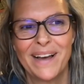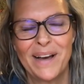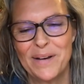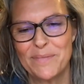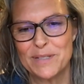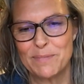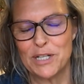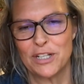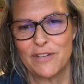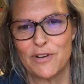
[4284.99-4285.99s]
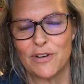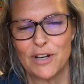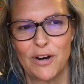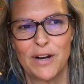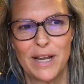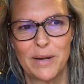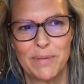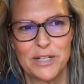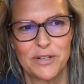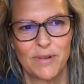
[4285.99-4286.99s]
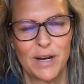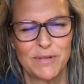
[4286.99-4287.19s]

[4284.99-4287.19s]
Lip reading: especially if you're a cardiac patient, right?